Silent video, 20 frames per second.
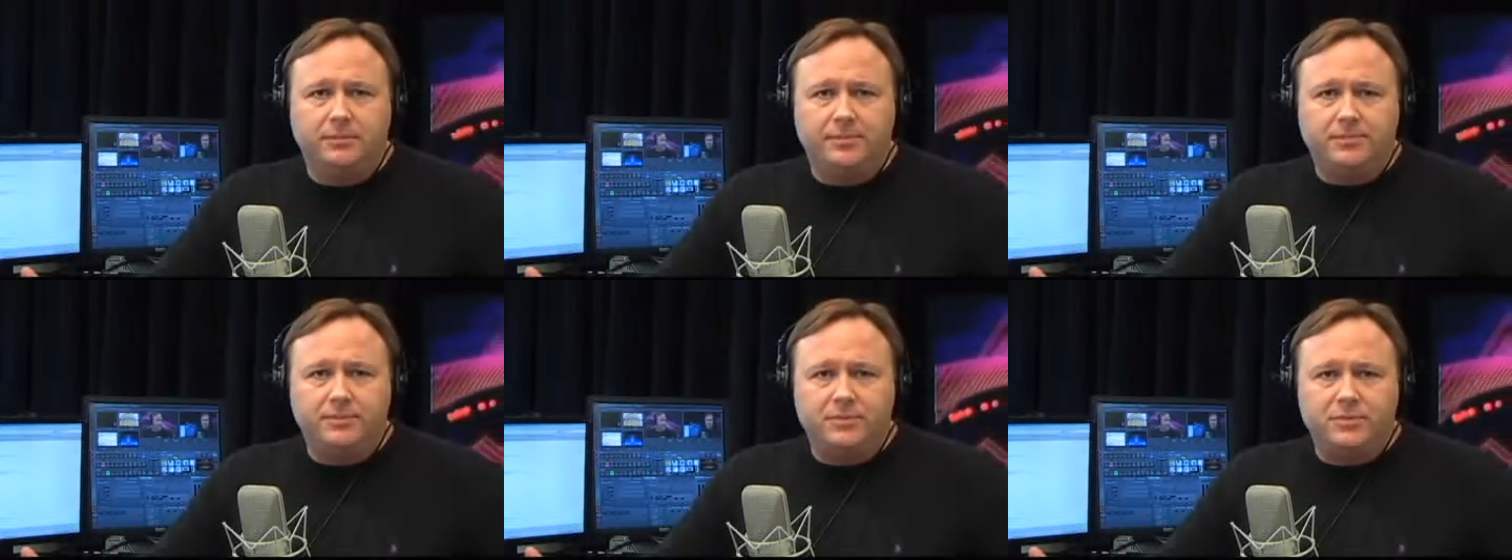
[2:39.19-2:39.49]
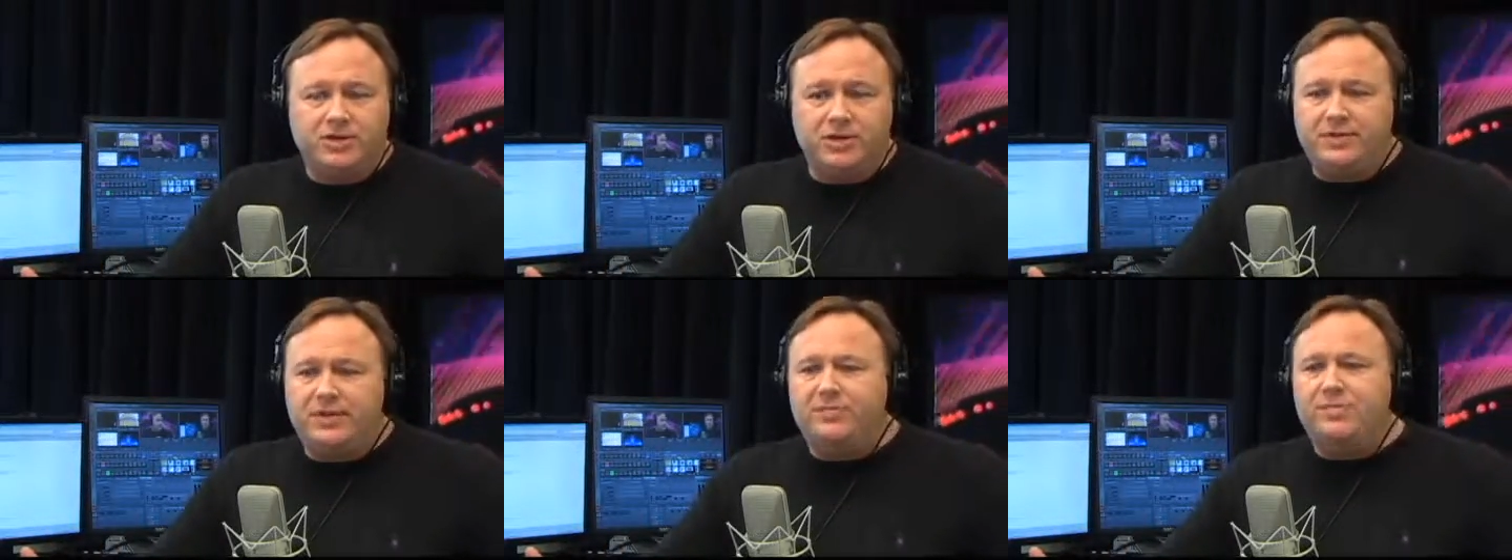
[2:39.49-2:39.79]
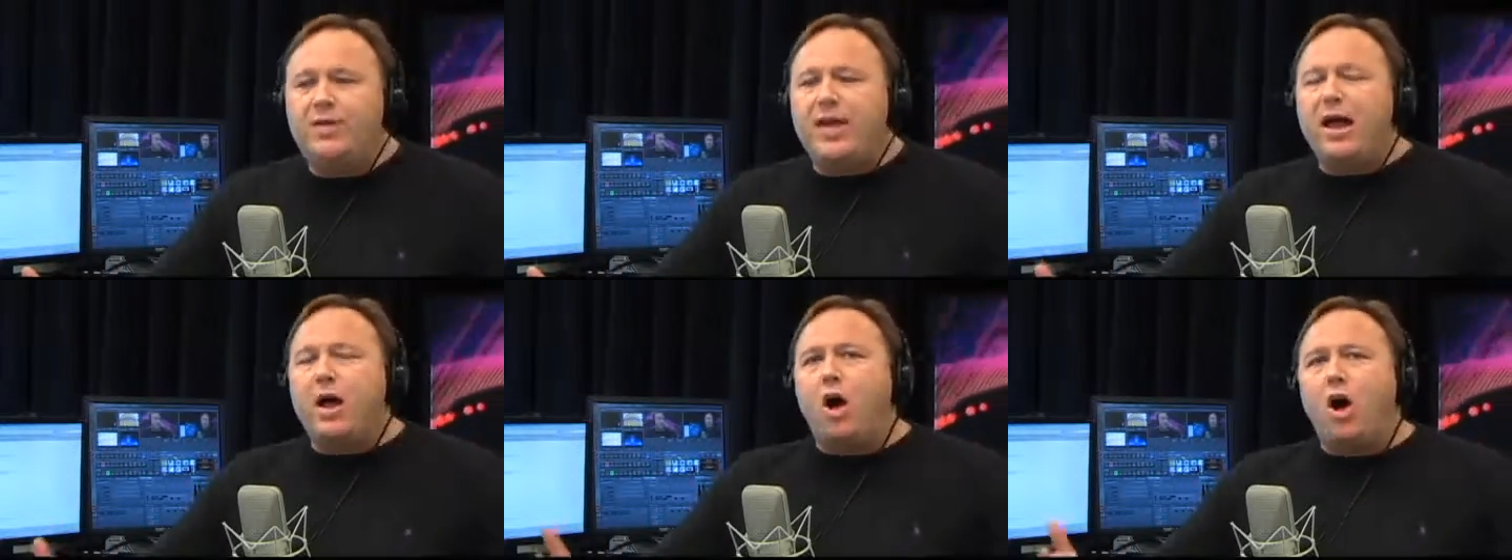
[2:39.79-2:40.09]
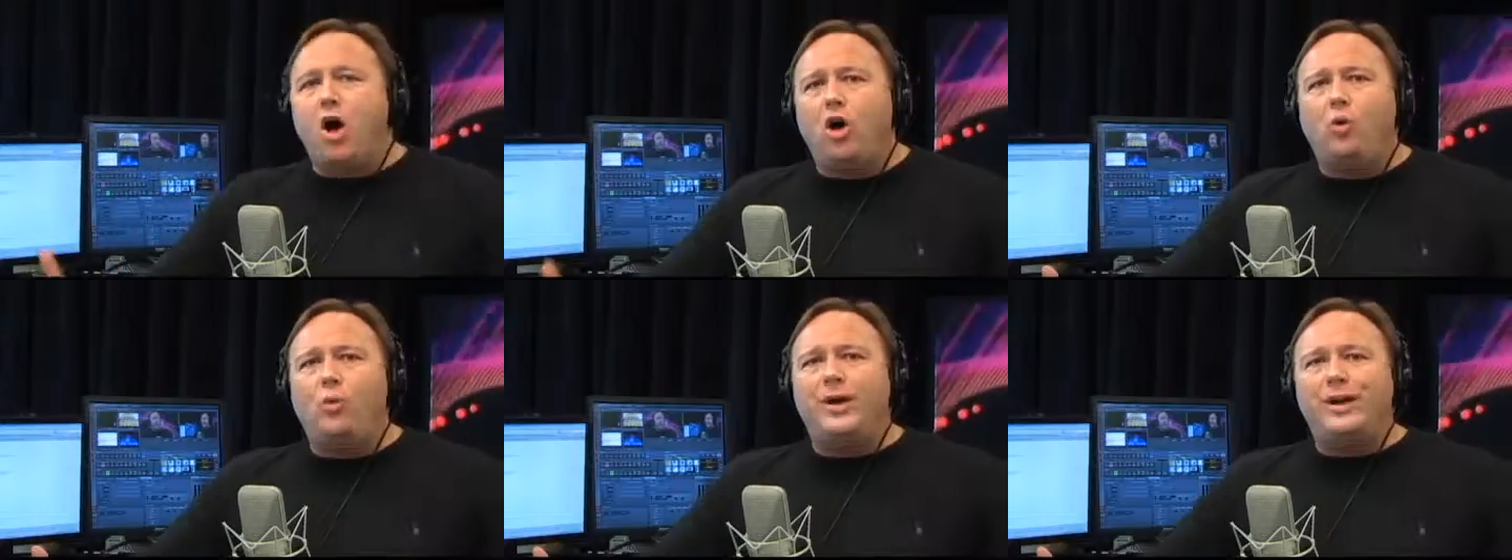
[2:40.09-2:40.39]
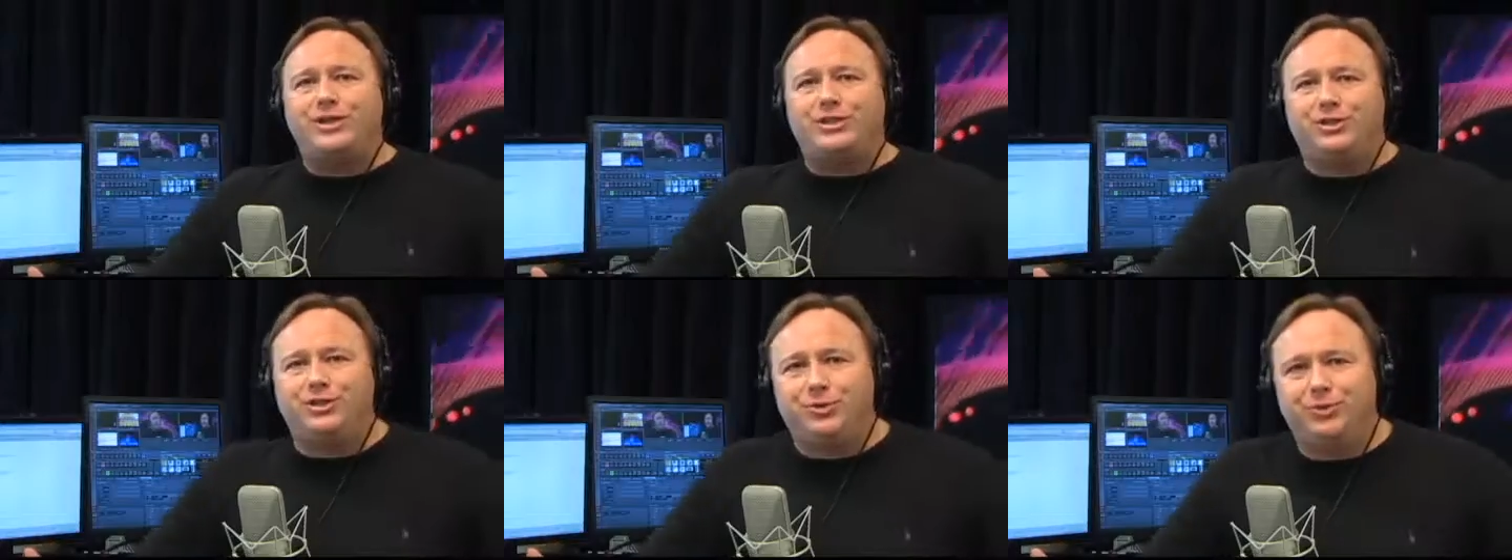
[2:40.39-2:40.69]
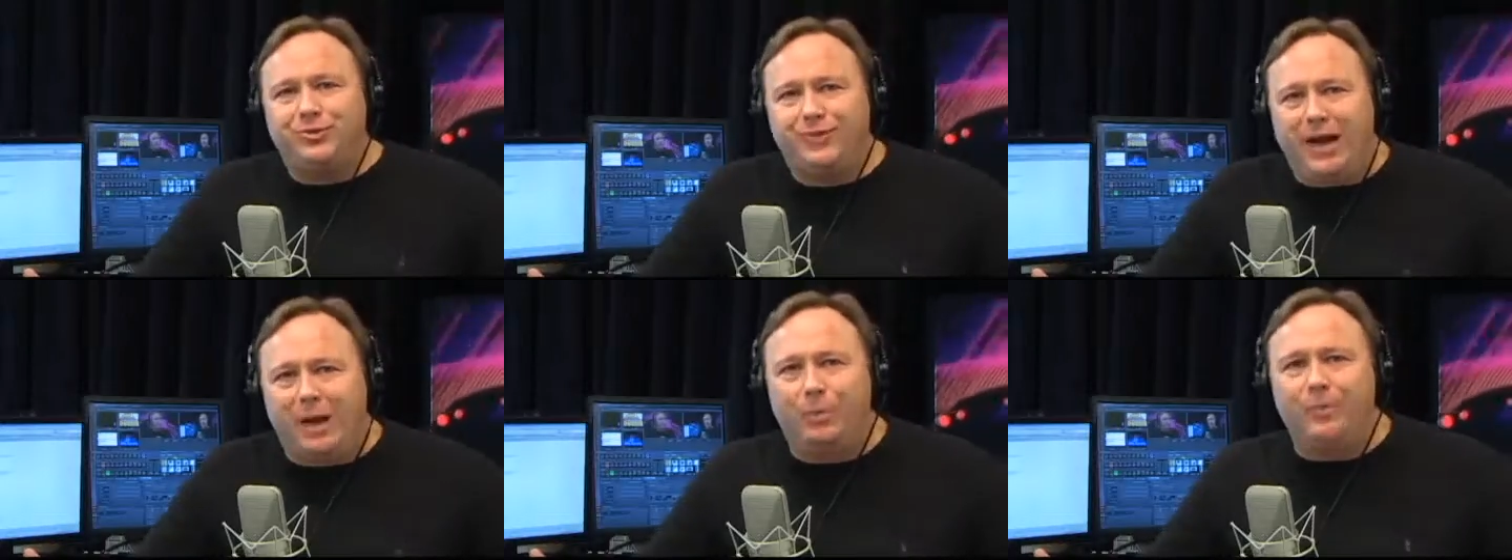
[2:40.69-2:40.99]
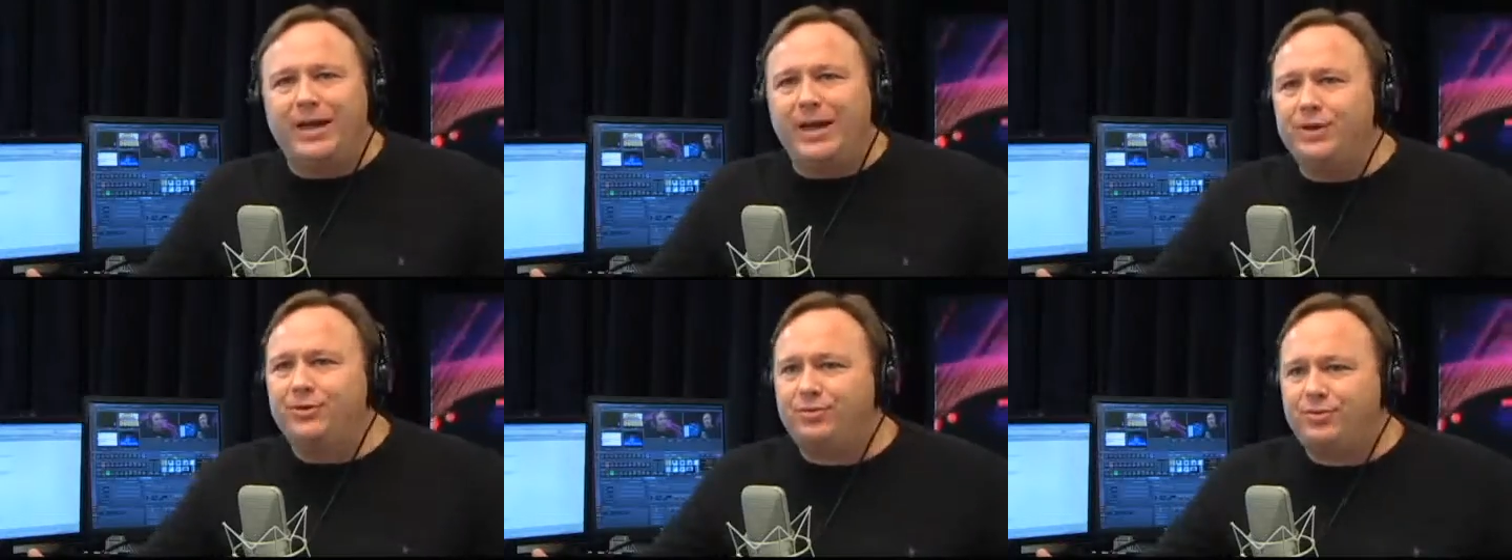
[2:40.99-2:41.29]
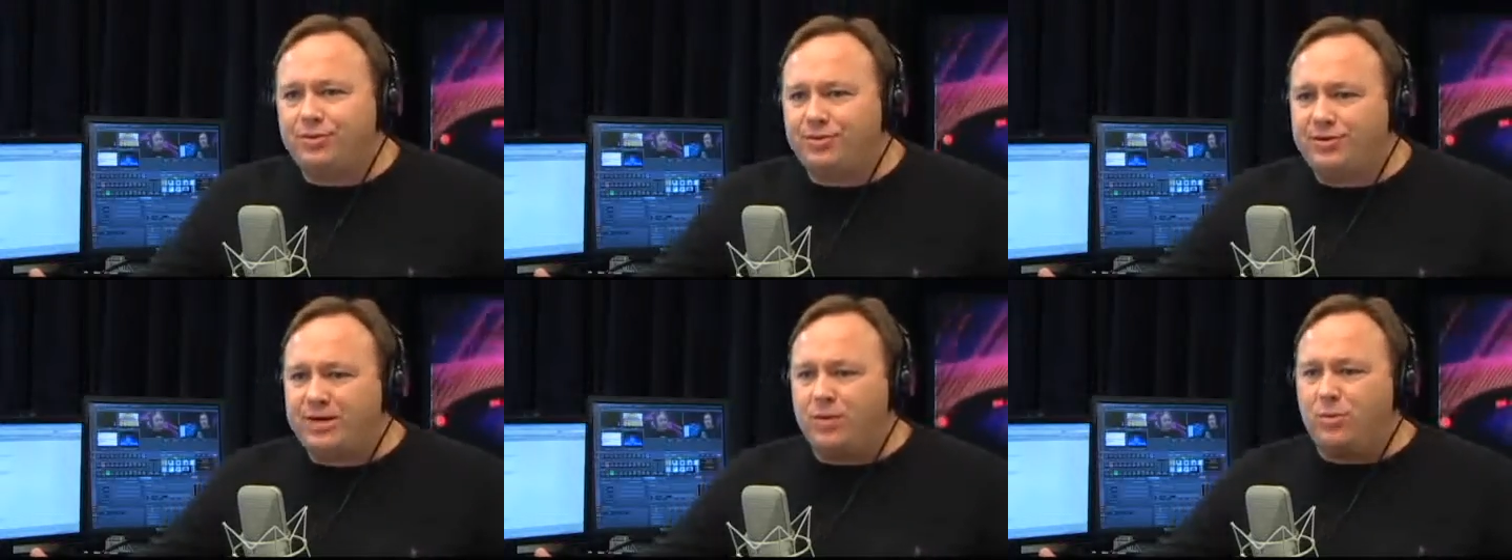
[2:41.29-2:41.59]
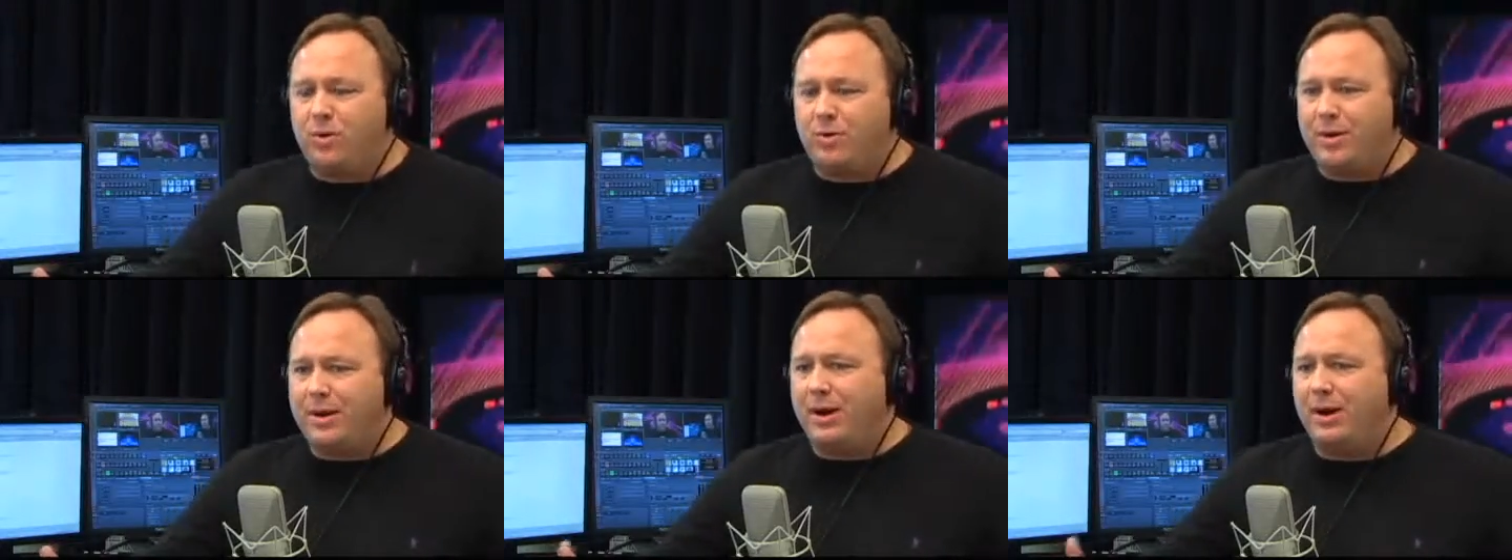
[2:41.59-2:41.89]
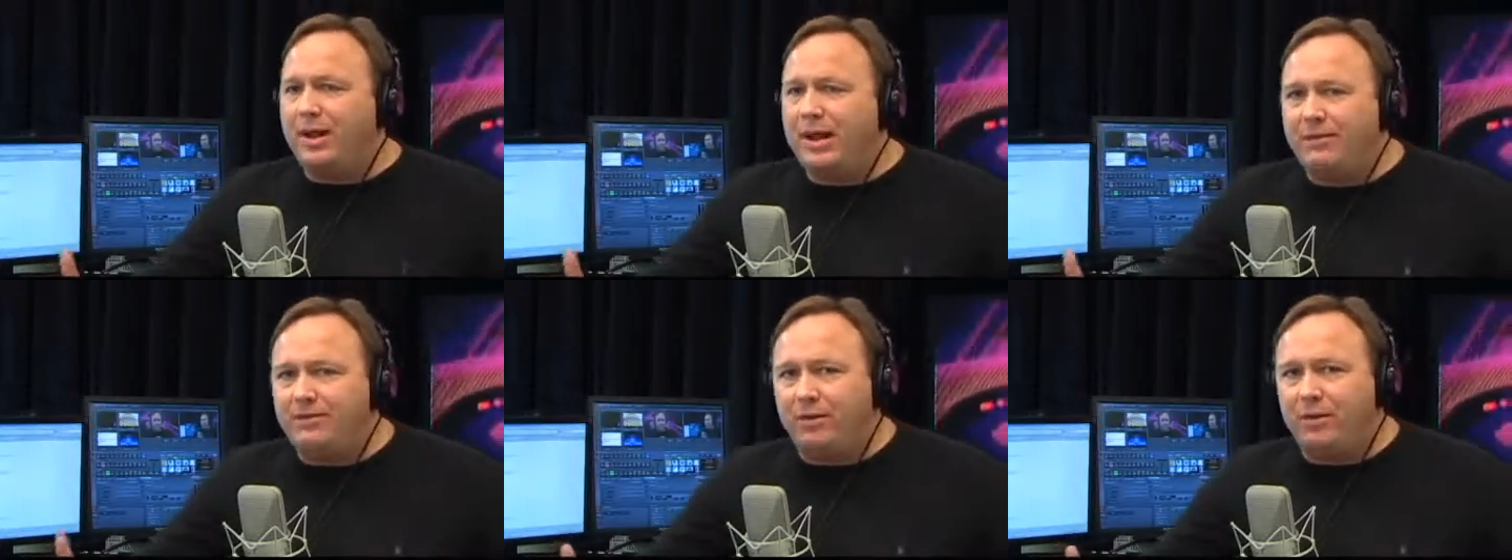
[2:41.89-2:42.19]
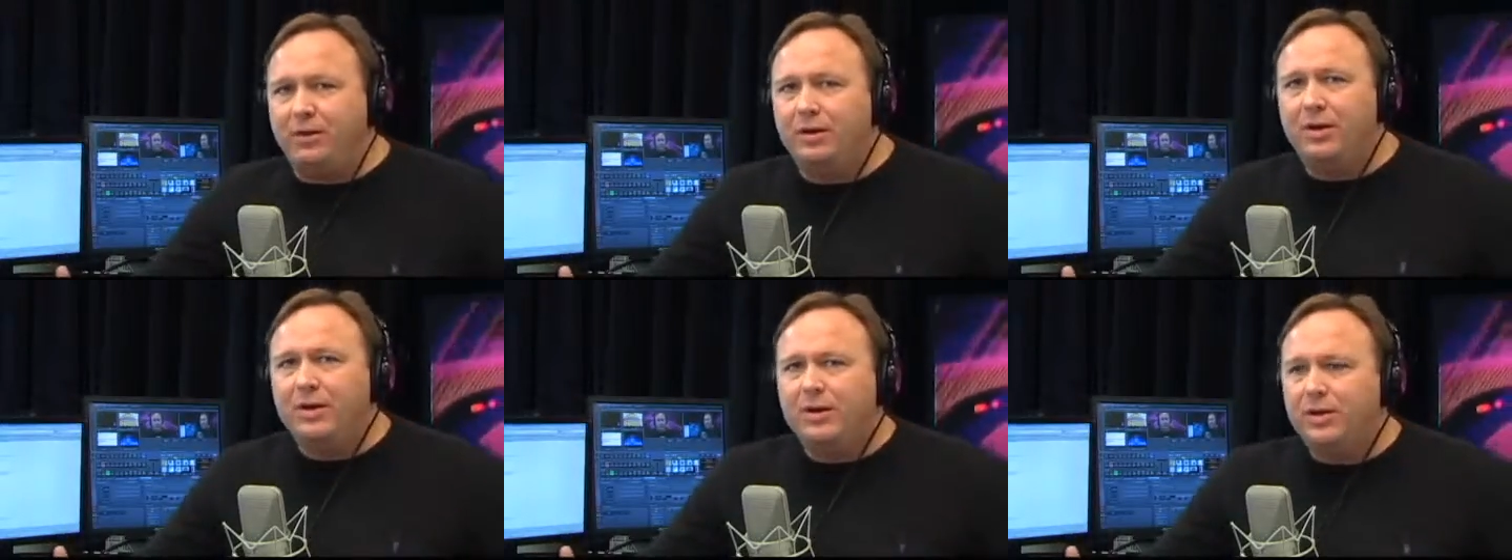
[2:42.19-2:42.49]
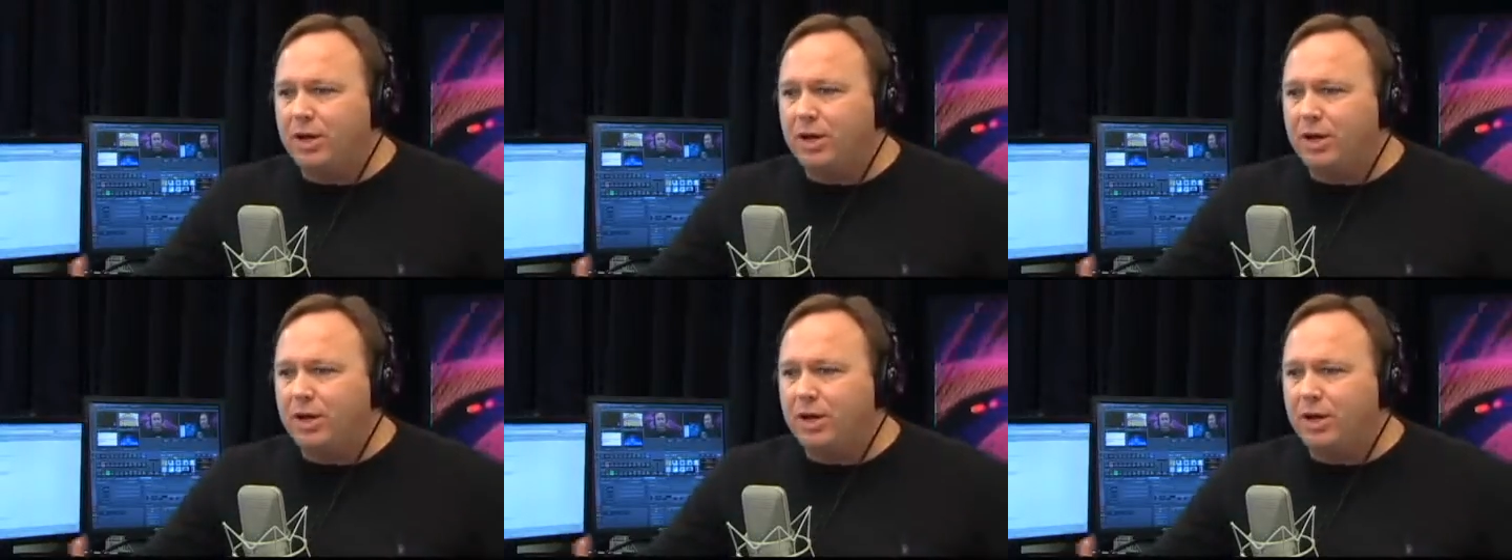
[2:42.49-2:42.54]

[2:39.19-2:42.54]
See, they always do that. When they used to say we were at a level,